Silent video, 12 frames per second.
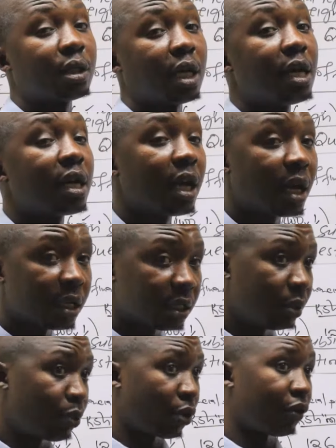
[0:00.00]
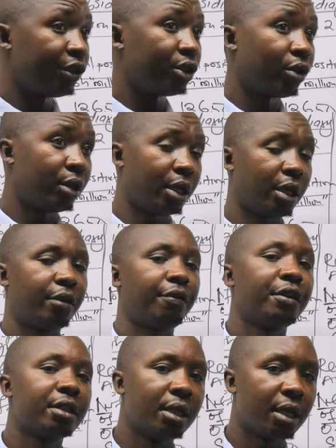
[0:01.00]
unrealized profit on
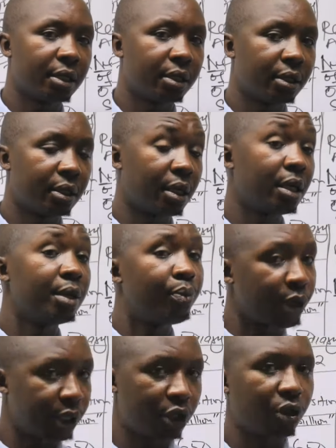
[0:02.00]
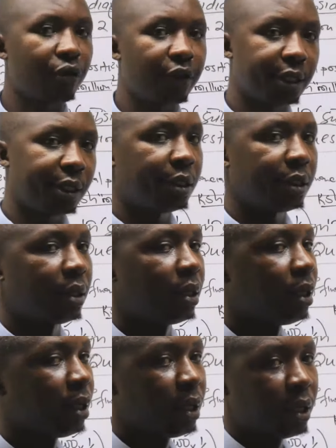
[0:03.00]
fixed asset and the depreciation overcharge.
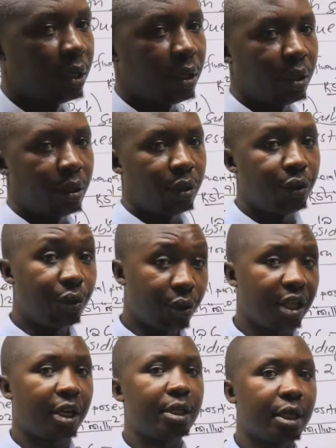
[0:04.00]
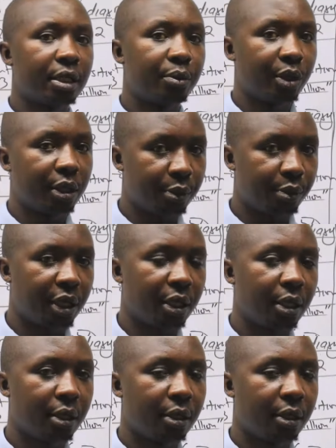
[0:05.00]
You know the adjustments made